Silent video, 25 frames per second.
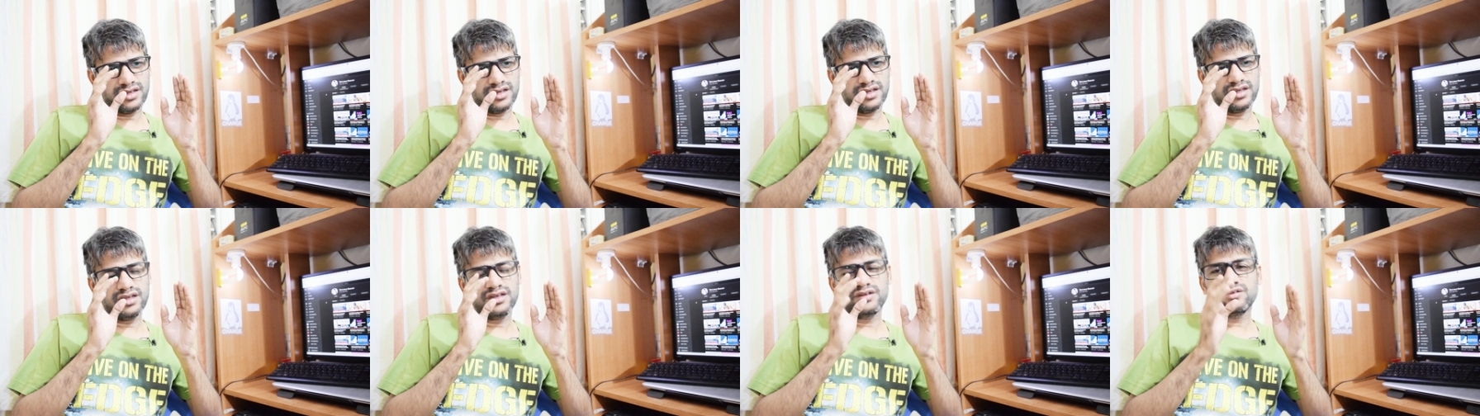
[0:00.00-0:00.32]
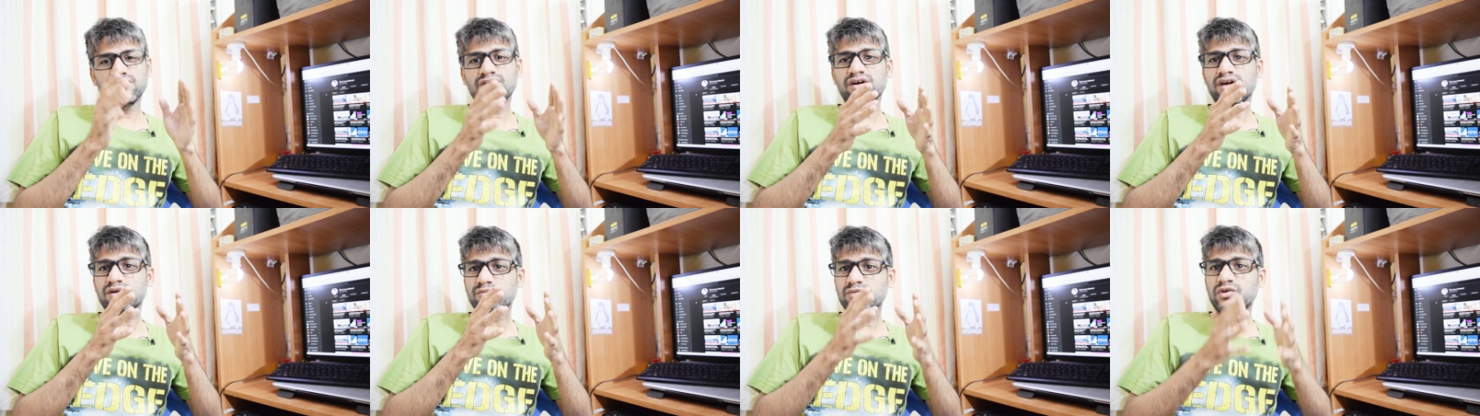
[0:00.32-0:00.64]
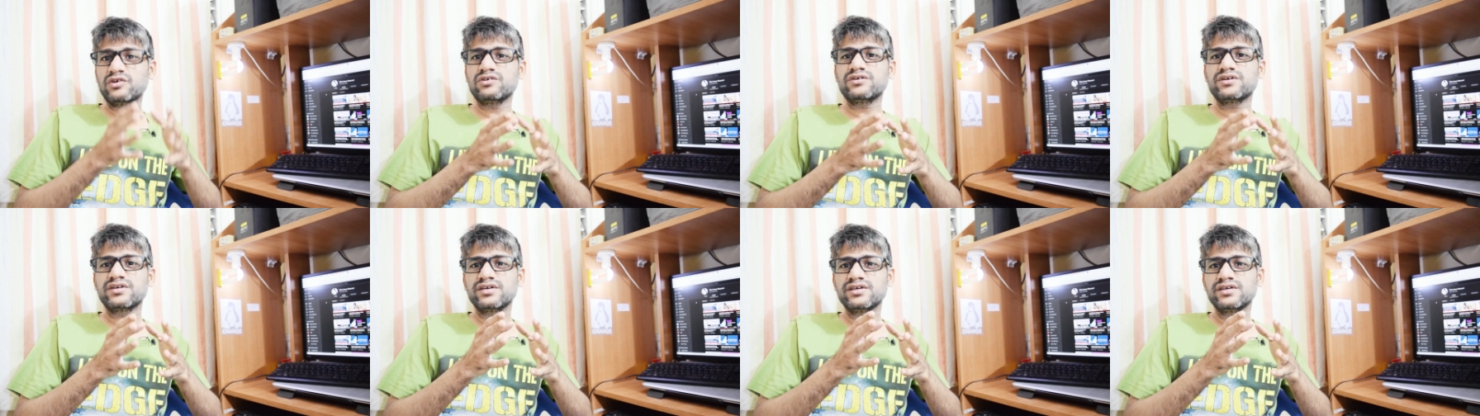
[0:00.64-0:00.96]
you know,
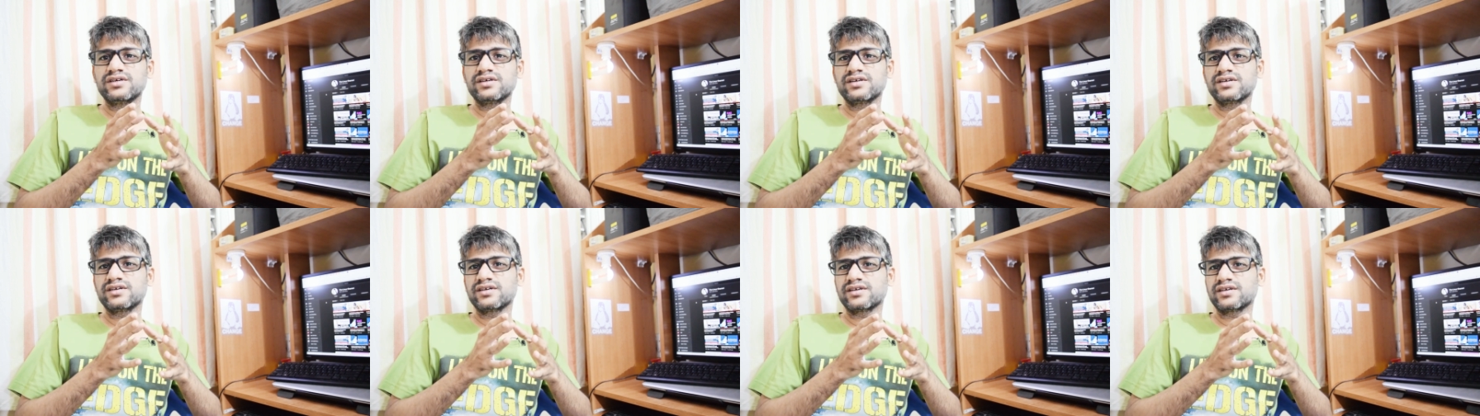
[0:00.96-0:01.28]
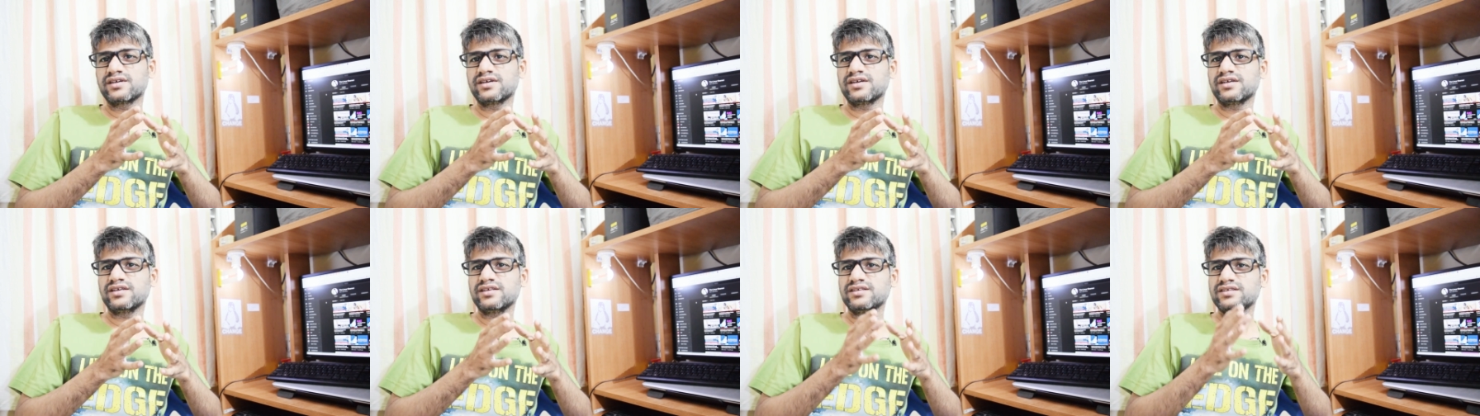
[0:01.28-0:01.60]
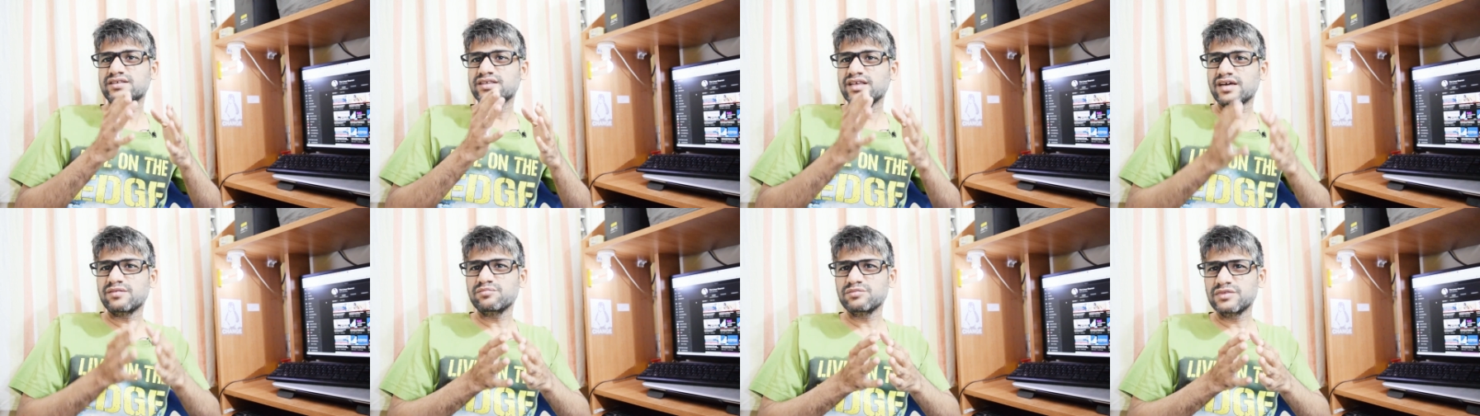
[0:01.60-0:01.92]
about
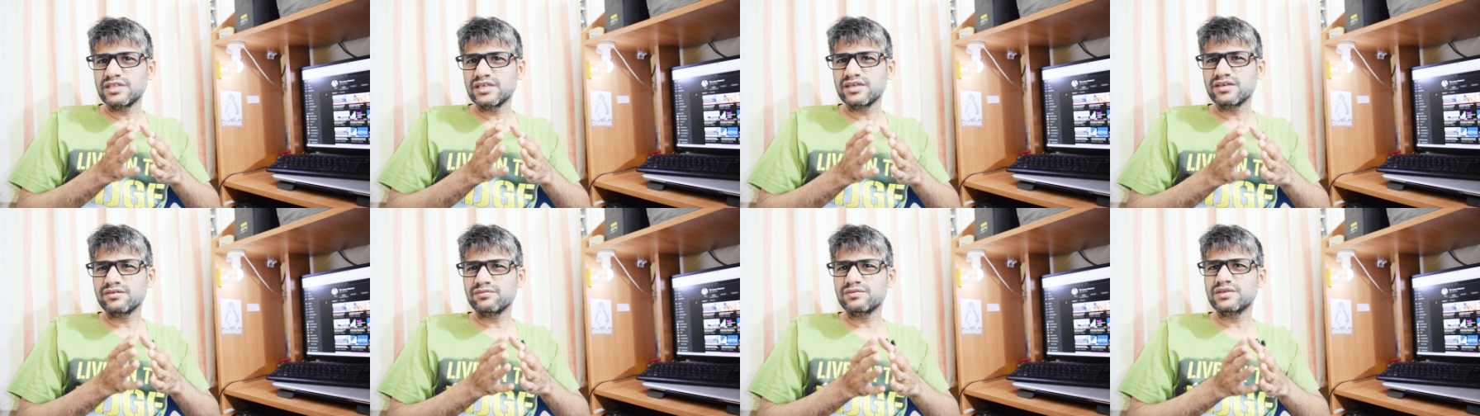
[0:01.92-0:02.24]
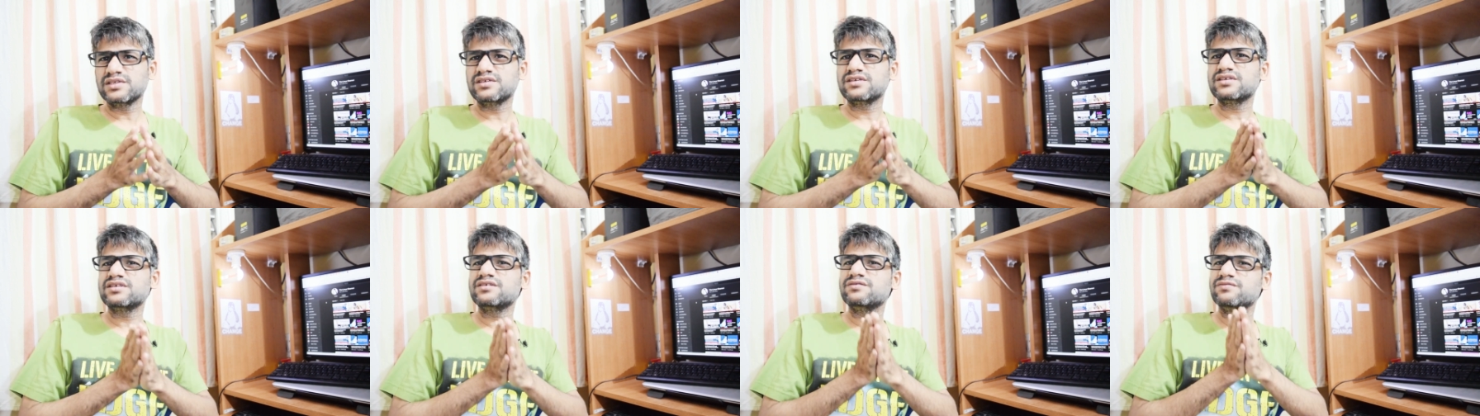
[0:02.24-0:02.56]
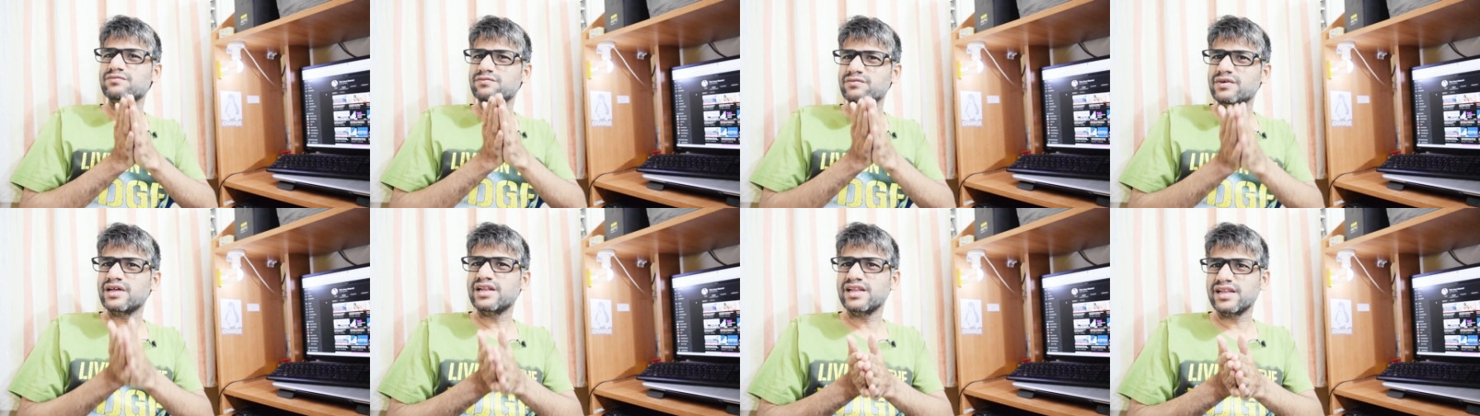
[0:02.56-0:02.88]
something which is
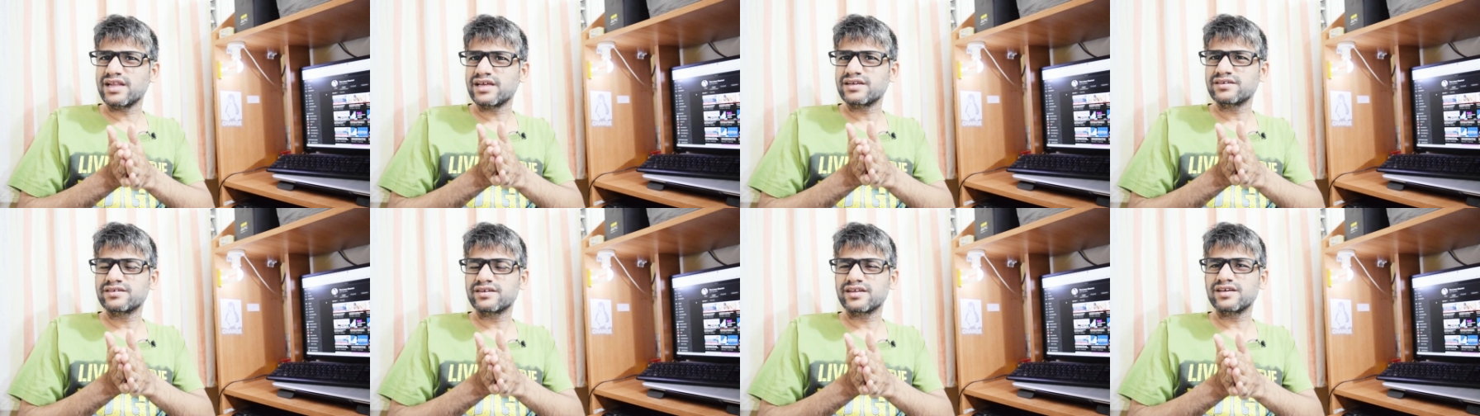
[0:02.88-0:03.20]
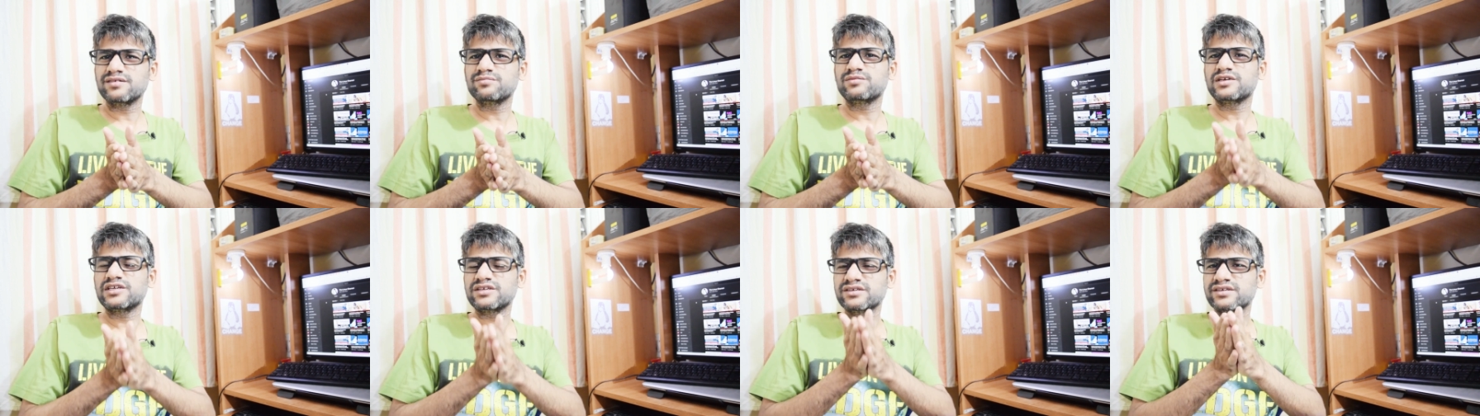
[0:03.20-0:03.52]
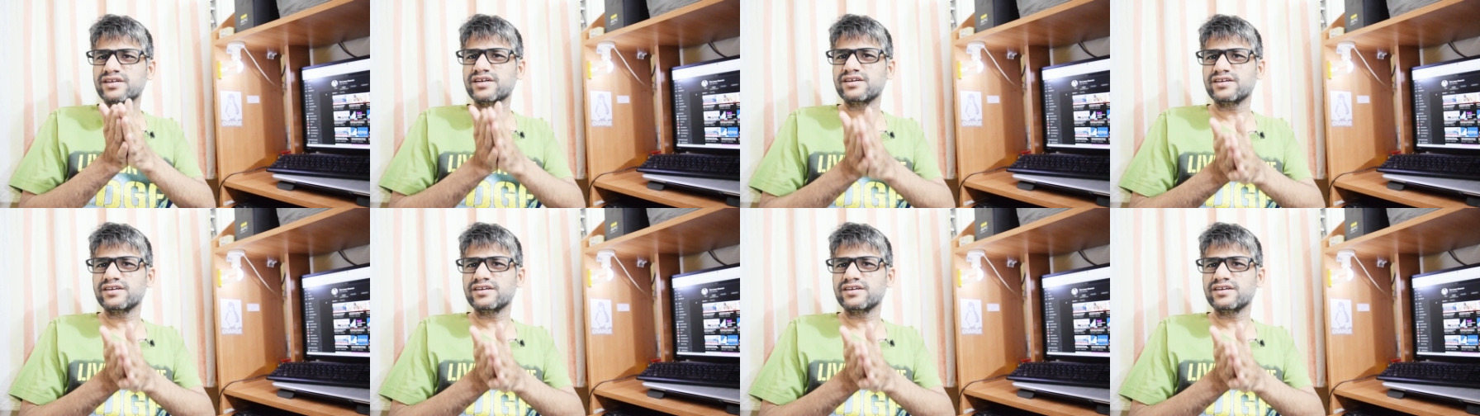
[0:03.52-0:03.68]
well established,